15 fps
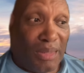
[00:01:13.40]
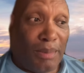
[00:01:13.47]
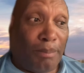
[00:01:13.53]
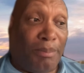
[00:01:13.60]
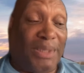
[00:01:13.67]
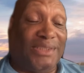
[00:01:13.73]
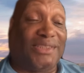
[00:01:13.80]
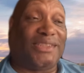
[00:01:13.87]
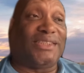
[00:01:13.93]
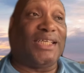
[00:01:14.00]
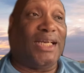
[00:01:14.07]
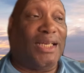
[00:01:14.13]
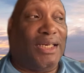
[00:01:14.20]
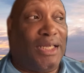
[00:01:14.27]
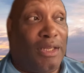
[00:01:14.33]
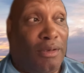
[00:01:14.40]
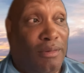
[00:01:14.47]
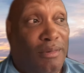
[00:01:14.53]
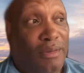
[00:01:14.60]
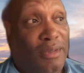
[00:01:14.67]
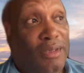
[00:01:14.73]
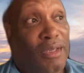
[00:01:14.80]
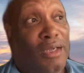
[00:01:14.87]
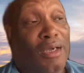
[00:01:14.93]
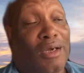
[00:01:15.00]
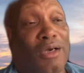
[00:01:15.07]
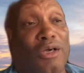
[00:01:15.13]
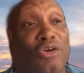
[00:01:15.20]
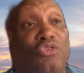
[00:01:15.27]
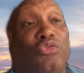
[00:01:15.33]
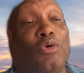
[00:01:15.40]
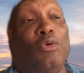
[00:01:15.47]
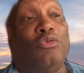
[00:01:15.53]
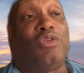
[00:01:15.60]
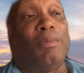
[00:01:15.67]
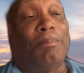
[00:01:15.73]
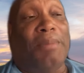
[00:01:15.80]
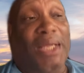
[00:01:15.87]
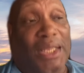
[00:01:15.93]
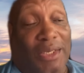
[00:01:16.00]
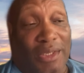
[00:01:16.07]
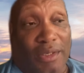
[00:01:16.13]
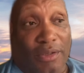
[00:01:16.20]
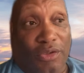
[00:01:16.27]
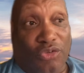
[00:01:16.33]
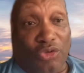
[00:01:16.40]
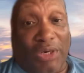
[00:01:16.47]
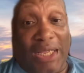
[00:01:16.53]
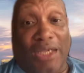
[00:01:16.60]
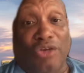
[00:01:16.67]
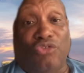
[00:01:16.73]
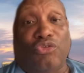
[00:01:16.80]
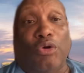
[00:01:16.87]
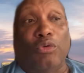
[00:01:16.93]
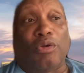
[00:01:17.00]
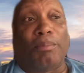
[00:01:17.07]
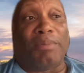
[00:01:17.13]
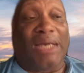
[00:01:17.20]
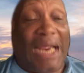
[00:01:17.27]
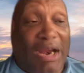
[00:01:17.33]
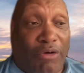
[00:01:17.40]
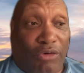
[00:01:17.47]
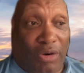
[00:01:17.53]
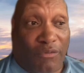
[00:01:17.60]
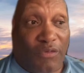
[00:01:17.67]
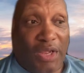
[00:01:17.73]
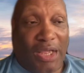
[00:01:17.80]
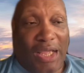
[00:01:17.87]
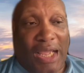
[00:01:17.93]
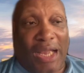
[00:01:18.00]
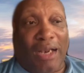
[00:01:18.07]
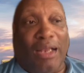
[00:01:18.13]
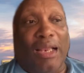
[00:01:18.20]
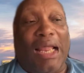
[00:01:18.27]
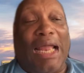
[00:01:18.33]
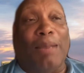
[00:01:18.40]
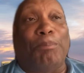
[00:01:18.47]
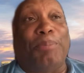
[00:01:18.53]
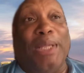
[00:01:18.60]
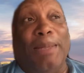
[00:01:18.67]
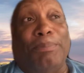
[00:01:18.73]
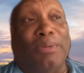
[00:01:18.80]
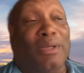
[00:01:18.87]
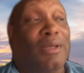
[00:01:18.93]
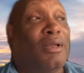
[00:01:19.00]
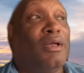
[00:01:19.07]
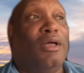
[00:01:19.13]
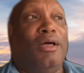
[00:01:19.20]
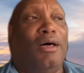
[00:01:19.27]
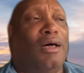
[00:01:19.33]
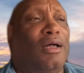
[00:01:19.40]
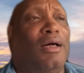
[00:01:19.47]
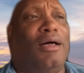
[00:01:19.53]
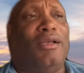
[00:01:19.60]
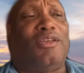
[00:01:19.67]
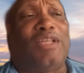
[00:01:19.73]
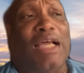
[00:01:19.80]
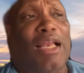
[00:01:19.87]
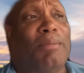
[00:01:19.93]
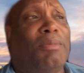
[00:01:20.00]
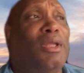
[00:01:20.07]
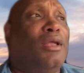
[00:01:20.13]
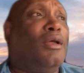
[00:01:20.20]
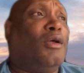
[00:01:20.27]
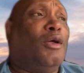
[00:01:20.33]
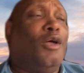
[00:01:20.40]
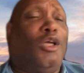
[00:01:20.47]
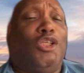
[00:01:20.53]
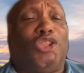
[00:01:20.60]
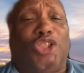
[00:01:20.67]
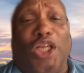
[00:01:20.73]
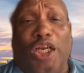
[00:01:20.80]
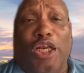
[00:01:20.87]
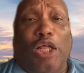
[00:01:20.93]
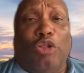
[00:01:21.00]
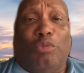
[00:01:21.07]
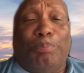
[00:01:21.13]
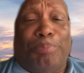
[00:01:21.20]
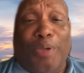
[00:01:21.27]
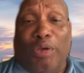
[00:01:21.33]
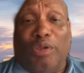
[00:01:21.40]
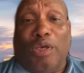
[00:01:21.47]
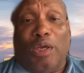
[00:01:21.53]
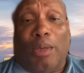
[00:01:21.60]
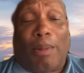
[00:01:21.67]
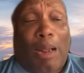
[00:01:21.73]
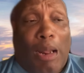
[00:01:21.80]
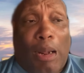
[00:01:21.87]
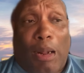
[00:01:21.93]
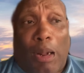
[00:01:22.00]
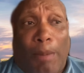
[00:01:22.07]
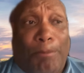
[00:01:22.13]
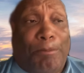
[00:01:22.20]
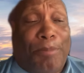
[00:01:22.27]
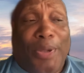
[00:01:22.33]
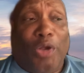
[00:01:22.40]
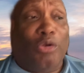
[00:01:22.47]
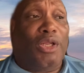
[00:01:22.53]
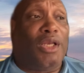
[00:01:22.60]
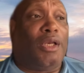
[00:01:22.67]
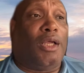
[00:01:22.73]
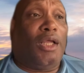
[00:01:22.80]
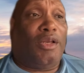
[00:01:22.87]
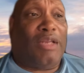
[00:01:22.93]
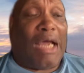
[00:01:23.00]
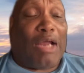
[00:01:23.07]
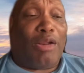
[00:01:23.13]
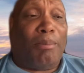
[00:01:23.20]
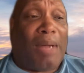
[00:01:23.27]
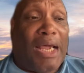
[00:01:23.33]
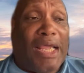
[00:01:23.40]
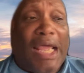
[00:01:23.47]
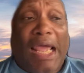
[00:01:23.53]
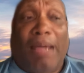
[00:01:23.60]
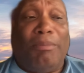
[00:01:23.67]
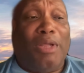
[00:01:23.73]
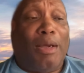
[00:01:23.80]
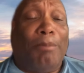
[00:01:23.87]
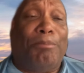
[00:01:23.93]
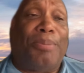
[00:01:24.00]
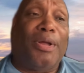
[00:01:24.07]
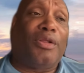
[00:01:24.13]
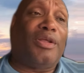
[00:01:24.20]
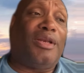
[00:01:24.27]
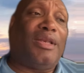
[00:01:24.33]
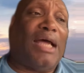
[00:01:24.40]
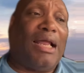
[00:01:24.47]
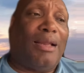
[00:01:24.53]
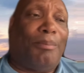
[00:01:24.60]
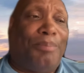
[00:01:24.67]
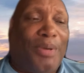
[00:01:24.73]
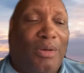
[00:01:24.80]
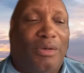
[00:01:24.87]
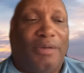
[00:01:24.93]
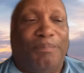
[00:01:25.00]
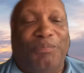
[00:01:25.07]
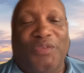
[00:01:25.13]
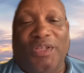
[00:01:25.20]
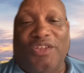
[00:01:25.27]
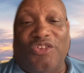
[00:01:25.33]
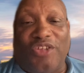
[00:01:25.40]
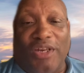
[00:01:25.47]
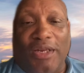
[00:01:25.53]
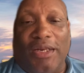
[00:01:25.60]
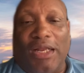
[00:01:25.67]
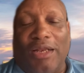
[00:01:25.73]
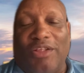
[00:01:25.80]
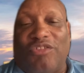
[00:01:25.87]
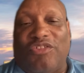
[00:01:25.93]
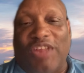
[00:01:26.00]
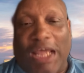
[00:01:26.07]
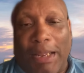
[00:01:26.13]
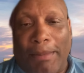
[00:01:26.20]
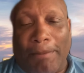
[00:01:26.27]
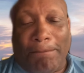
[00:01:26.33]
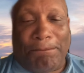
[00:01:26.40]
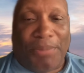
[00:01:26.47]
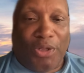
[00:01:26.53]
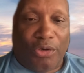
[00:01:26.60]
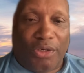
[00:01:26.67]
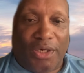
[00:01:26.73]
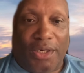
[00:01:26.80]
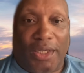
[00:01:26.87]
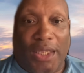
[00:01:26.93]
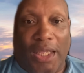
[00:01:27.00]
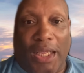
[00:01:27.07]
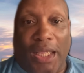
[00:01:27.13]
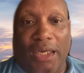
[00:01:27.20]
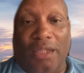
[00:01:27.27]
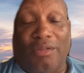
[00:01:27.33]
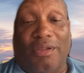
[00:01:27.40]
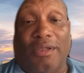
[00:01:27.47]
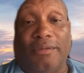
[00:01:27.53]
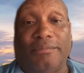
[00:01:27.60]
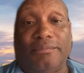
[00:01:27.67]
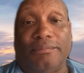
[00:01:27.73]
But Citadel controls the media, so they control the narrative. And a lot of people are telling me Citadel's building a building down in Miami, a billion-dollar building. Citadel is not building anything.